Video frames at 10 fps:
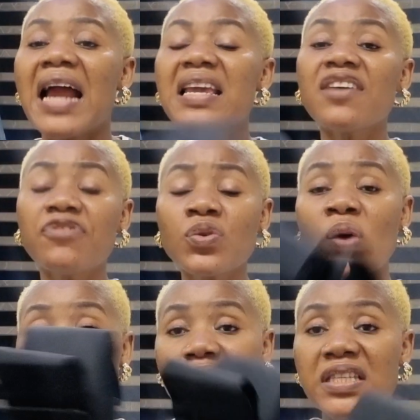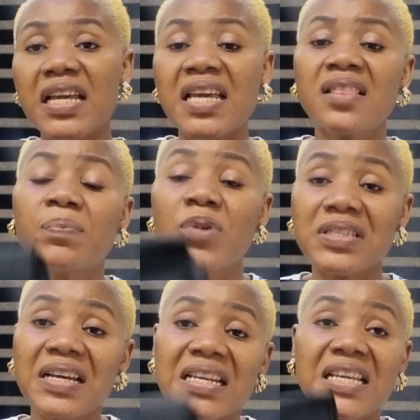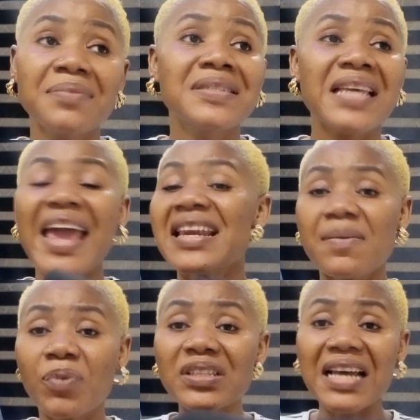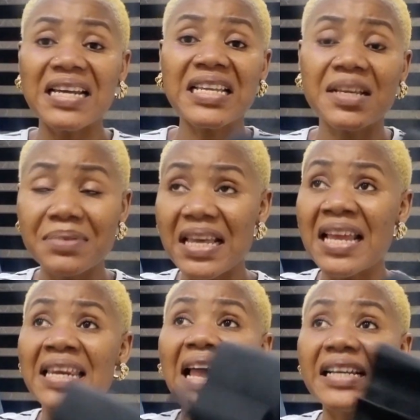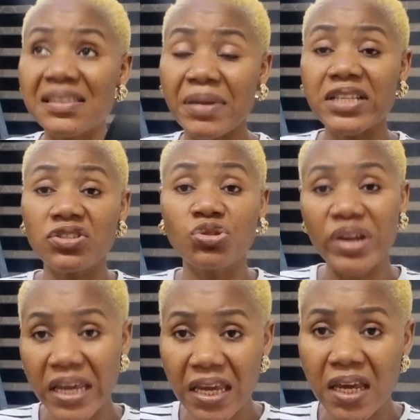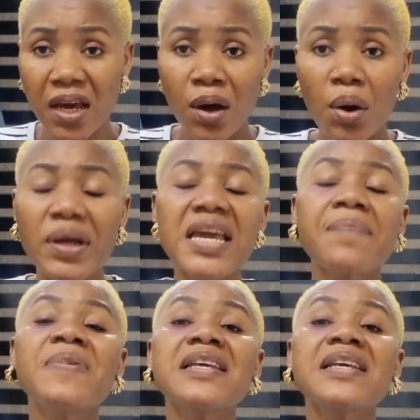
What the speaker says: And even when you're taking the button hips, any button hips enlargement drink, okay,